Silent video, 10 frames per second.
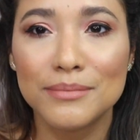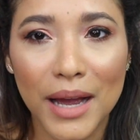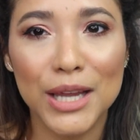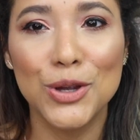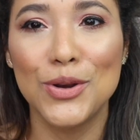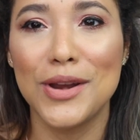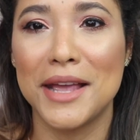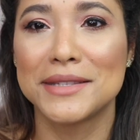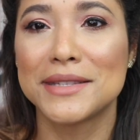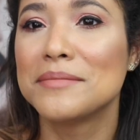My
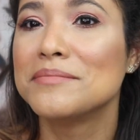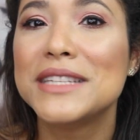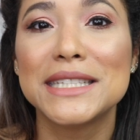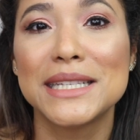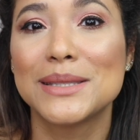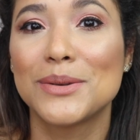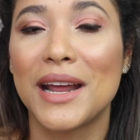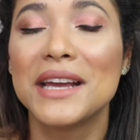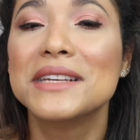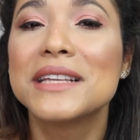goodness, this is so
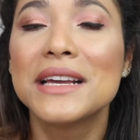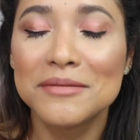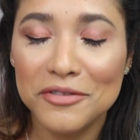nice.